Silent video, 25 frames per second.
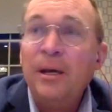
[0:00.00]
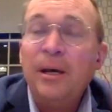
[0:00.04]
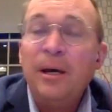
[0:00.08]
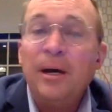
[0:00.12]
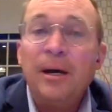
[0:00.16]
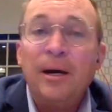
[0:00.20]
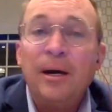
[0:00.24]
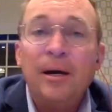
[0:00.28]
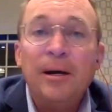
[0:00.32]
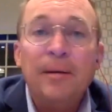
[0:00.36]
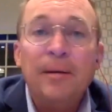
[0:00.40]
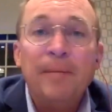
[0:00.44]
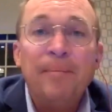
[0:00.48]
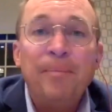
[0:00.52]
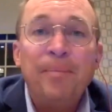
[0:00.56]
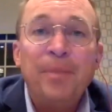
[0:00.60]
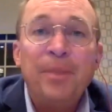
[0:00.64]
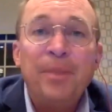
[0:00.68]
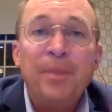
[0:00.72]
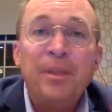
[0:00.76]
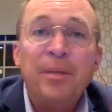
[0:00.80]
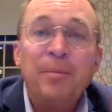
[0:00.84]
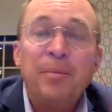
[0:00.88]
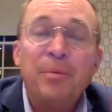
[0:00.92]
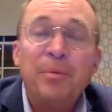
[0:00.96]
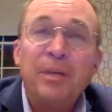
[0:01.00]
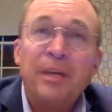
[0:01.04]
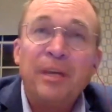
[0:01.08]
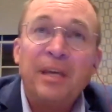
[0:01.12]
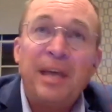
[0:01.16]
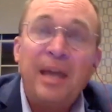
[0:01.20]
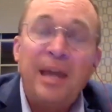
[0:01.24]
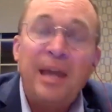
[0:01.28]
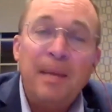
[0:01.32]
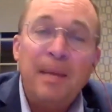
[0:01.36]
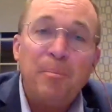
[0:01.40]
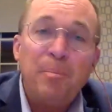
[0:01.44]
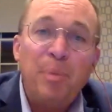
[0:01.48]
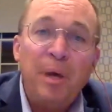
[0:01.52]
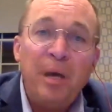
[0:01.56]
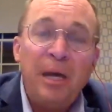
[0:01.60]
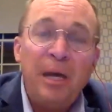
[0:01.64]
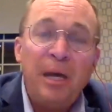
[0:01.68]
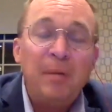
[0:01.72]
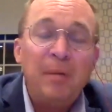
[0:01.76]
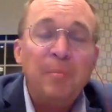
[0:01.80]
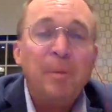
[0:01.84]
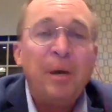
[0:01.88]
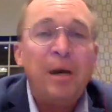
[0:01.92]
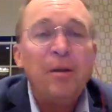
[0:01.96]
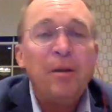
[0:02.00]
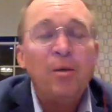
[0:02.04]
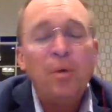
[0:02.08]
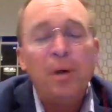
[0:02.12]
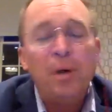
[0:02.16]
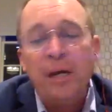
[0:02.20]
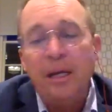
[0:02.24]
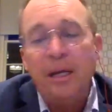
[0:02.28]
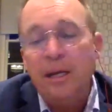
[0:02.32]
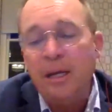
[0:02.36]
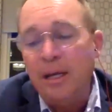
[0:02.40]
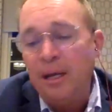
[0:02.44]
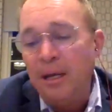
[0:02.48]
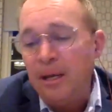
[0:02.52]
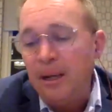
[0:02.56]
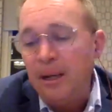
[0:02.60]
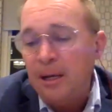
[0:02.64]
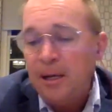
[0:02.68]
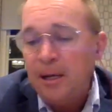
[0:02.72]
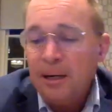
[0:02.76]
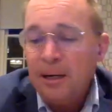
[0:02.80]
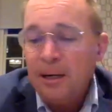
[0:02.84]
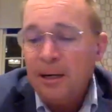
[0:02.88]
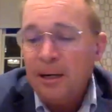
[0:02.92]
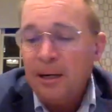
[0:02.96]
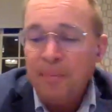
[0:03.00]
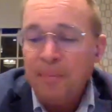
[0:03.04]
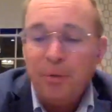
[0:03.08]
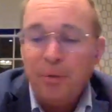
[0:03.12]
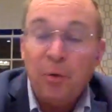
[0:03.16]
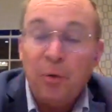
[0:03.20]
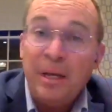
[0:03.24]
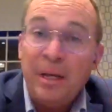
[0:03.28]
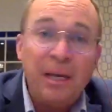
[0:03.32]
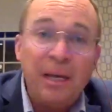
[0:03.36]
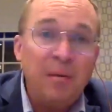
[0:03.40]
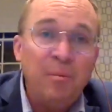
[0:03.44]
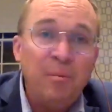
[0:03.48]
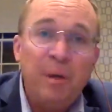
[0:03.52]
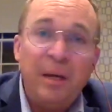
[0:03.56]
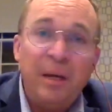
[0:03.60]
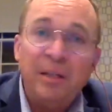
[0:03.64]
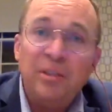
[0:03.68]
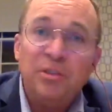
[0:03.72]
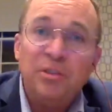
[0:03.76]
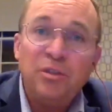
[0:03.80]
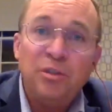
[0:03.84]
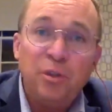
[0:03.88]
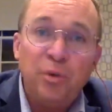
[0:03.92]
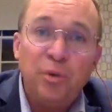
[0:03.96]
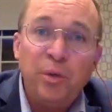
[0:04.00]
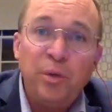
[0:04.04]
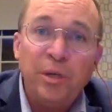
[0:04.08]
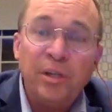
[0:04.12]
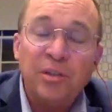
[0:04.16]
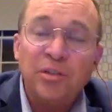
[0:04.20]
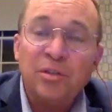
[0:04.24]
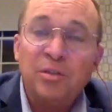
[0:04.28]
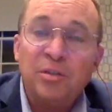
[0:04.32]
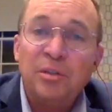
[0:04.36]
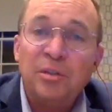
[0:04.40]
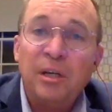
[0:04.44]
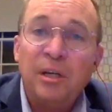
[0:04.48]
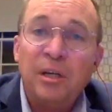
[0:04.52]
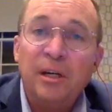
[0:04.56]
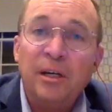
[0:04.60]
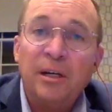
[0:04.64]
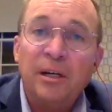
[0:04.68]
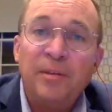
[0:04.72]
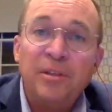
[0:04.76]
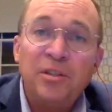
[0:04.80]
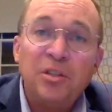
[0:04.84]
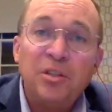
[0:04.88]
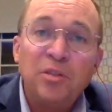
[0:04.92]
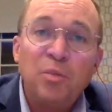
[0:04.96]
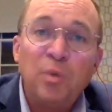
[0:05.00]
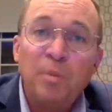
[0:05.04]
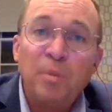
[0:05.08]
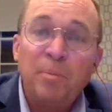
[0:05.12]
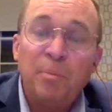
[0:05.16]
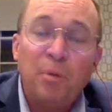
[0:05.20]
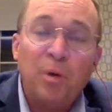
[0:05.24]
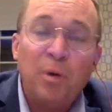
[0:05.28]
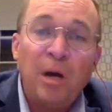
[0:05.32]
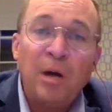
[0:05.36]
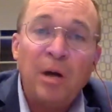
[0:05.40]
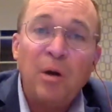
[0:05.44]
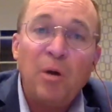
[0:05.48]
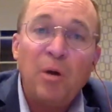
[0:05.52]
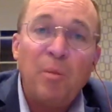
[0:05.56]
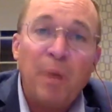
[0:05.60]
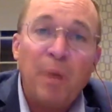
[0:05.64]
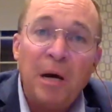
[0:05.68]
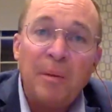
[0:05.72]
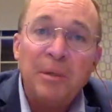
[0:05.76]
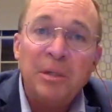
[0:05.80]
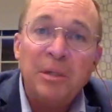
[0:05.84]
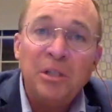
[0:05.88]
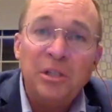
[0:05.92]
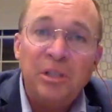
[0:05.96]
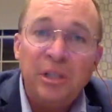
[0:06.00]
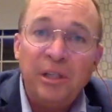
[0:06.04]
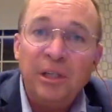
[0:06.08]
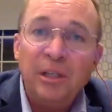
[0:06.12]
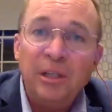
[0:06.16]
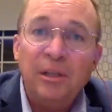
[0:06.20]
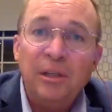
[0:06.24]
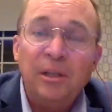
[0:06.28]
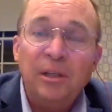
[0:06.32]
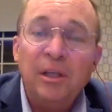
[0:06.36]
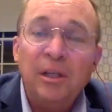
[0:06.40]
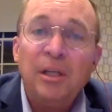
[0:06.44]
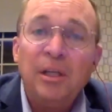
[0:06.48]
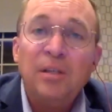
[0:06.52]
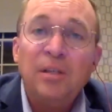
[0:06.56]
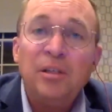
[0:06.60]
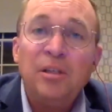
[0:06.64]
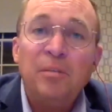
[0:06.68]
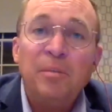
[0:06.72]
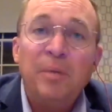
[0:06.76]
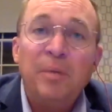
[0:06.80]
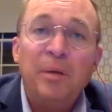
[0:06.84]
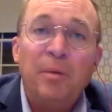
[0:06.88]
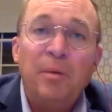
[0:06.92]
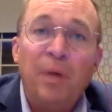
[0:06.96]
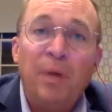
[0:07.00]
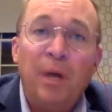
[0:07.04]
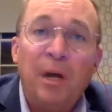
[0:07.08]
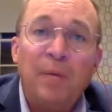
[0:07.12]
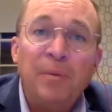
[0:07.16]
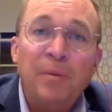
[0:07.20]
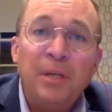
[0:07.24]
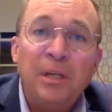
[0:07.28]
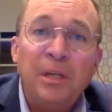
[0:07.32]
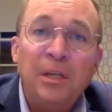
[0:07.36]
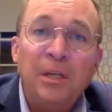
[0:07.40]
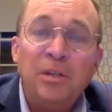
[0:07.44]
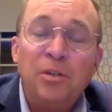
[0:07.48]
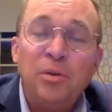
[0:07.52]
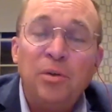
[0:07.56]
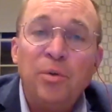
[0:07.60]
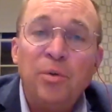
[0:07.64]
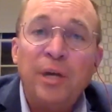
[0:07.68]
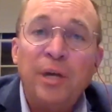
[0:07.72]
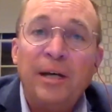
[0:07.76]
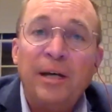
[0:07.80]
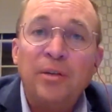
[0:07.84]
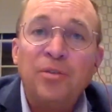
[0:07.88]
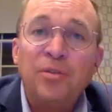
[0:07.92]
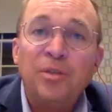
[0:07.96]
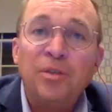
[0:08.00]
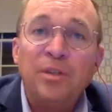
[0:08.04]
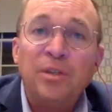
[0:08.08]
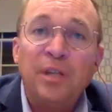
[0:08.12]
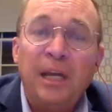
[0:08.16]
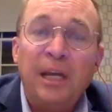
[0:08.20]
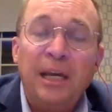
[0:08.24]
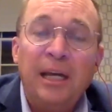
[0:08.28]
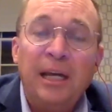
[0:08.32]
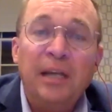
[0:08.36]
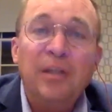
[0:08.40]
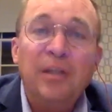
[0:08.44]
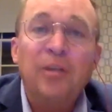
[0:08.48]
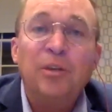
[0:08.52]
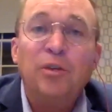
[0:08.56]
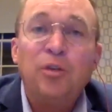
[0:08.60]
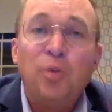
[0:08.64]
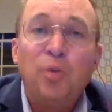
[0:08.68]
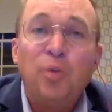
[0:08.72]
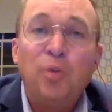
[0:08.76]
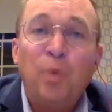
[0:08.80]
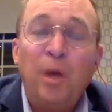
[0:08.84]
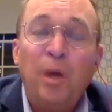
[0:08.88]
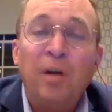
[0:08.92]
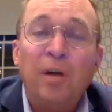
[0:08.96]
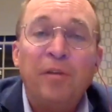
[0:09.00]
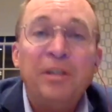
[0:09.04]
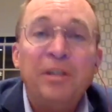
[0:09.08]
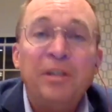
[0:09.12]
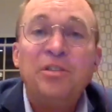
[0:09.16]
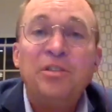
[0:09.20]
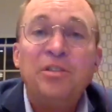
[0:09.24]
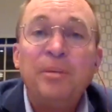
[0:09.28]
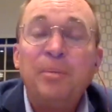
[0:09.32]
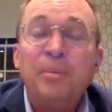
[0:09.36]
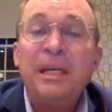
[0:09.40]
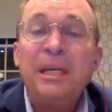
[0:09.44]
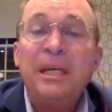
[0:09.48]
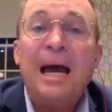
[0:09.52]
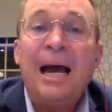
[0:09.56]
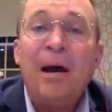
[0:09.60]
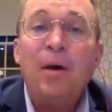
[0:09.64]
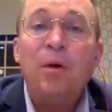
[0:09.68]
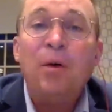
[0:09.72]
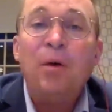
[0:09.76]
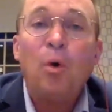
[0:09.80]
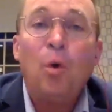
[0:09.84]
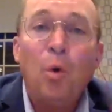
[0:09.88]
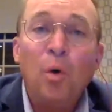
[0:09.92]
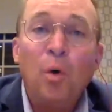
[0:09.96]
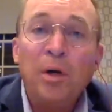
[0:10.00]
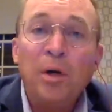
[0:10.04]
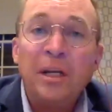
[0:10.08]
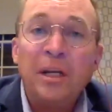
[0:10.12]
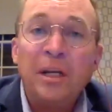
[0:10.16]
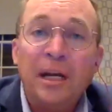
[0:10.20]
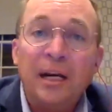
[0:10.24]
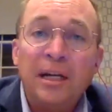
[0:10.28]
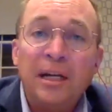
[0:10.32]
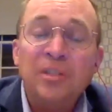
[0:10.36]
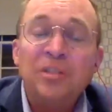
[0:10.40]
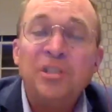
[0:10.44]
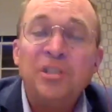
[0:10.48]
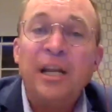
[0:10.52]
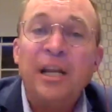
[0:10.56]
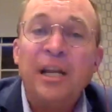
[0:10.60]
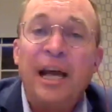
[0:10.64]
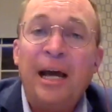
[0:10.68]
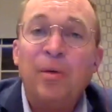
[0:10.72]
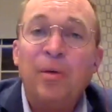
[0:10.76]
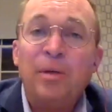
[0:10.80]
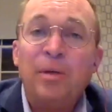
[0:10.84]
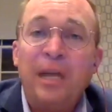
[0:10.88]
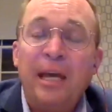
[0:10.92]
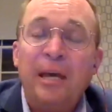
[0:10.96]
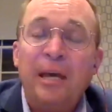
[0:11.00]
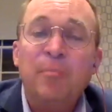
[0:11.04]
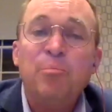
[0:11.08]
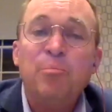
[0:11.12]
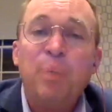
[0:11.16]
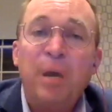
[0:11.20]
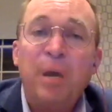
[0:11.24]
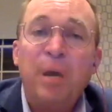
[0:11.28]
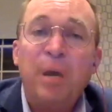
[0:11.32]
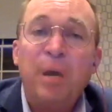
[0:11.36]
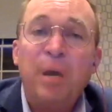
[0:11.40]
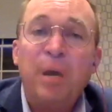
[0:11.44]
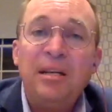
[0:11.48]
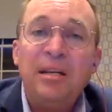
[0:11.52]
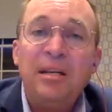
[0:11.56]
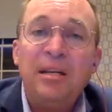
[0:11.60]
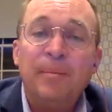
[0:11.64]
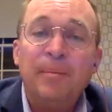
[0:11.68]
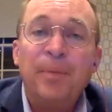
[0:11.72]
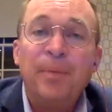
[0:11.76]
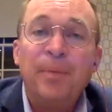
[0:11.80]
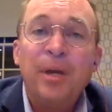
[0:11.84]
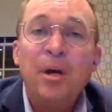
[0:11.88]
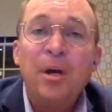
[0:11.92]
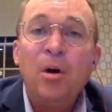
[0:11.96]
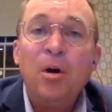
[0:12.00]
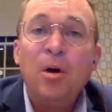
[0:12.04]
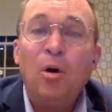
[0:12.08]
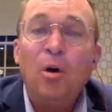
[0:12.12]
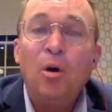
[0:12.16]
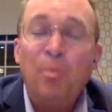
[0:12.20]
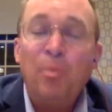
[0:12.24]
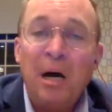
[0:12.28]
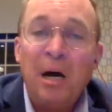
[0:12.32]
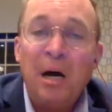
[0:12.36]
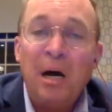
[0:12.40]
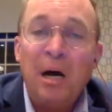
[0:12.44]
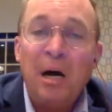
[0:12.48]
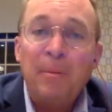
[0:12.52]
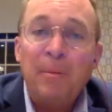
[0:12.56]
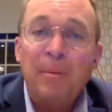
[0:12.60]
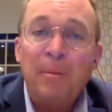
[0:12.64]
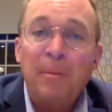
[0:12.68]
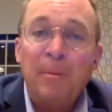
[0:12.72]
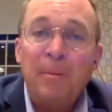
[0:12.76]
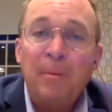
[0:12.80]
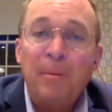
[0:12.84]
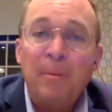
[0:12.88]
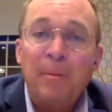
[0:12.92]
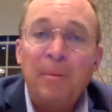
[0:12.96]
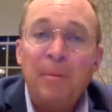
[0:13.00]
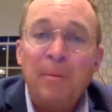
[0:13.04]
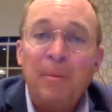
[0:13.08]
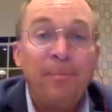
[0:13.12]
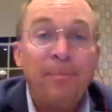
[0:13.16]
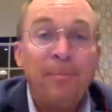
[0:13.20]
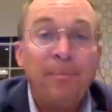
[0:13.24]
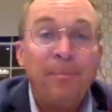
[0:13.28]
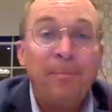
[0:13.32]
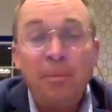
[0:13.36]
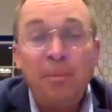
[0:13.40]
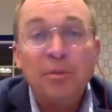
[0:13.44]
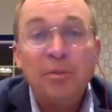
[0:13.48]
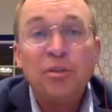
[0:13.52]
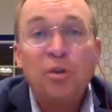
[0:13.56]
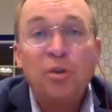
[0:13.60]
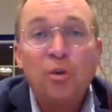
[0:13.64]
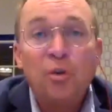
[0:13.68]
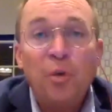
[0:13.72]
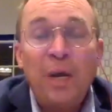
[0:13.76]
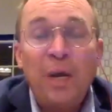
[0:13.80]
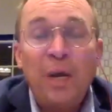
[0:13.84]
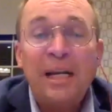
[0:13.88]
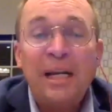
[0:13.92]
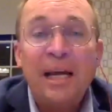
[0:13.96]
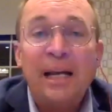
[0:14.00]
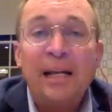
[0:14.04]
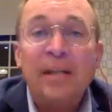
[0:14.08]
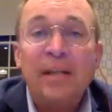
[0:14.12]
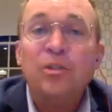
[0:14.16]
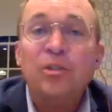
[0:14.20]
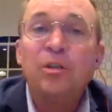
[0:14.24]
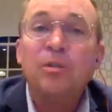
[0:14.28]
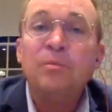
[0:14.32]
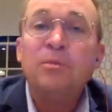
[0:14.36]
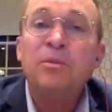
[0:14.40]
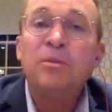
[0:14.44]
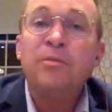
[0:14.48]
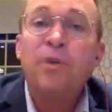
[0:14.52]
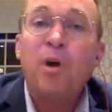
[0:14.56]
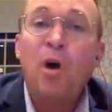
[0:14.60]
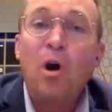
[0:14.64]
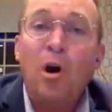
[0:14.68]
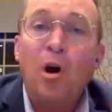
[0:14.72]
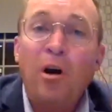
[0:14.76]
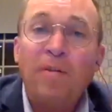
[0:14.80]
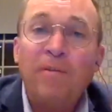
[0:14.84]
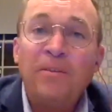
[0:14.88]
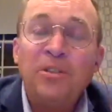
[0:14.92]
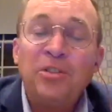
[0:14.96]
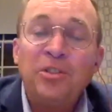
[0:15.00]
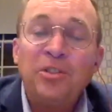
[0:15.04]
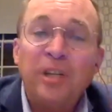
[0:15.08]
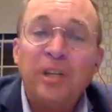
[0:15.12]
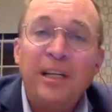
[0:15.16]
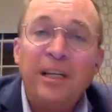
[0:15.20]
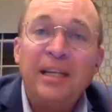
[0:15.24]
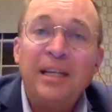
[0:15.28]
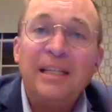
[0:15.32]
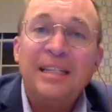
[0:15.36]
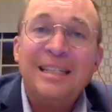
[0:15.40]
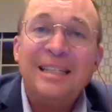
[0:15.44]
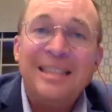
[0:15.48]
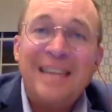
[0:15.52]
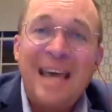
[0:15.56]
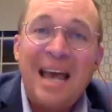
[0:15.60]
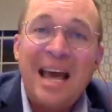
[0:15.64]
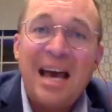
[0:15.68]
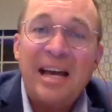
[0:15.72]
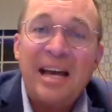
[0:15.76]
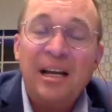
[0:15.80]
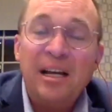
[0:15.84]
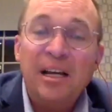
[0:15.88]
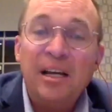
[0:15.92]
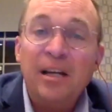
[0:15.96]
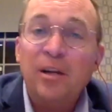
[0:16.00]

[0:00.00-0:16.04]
Um, the, the, campaign, by the way, uh, great campaigns do this. Uh, this is what Barack Obama did to Mitt Romney in 2012. He simply out organized and out campaigned him. Obama was good at it. Trump is great at it in terms of harvesting data.